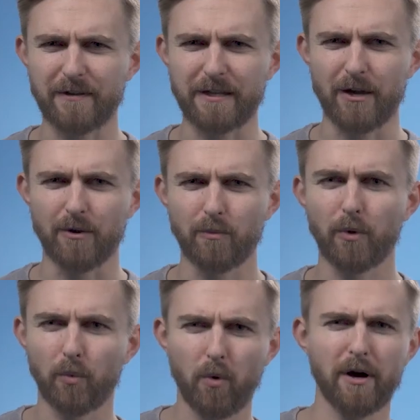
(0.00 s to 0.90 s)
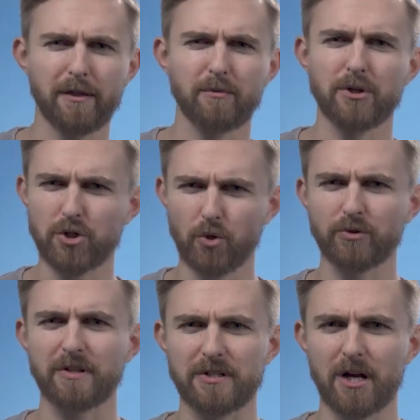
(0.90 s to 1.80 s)
video, we'll work through a
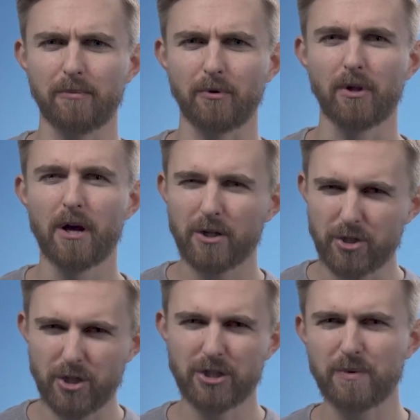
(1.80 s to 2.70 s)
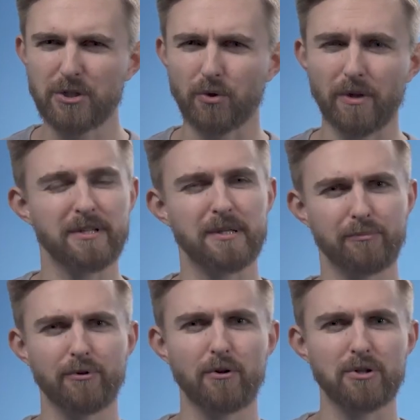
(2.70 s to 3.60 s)
short example just to ensure that this
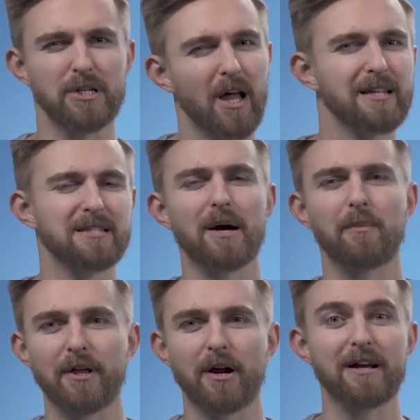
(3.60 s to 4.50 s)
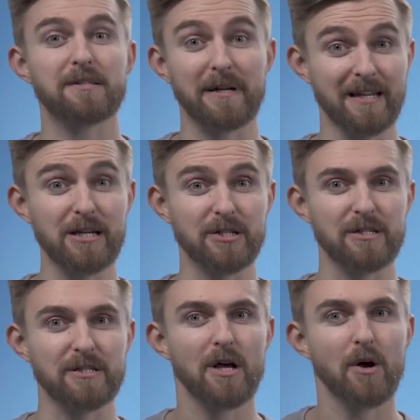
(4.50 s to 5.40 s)
approach lines up with our
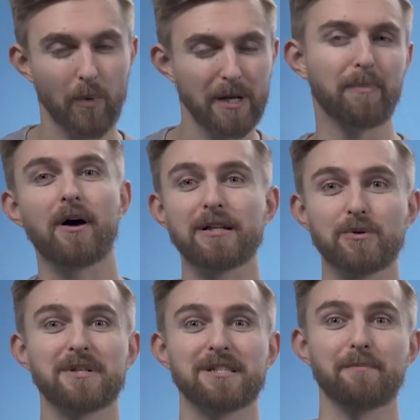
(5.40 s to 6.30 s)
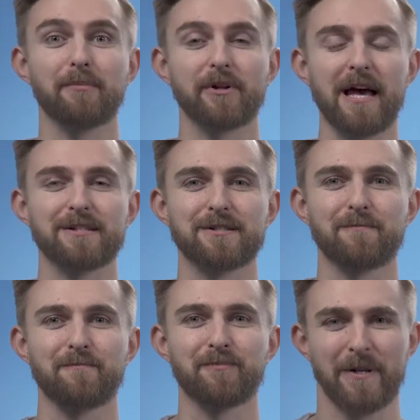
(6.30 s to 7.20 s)
expectations when applied to a simple case.
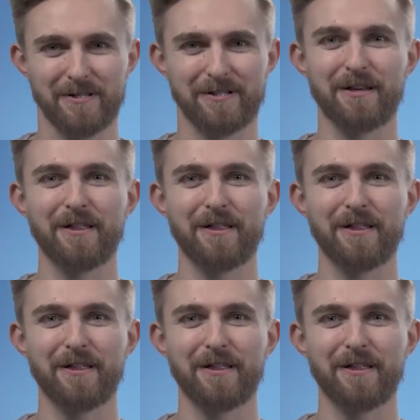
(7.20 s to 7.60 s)
See you